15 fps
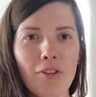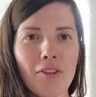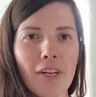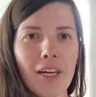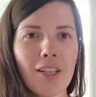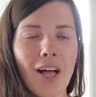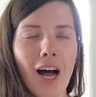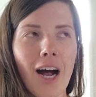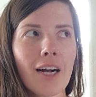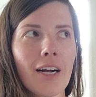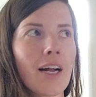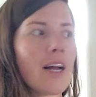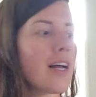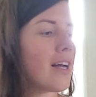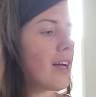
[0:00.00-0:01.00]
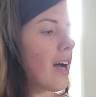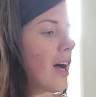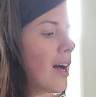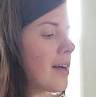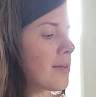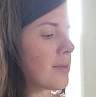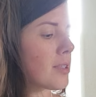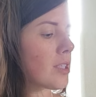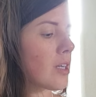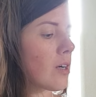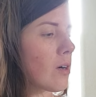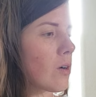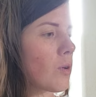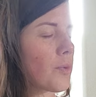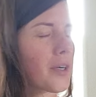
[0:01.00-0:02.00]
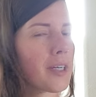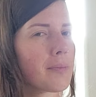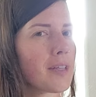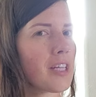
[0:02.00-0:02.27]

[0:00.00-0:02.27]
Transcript: 3 o'clock. So we're gonna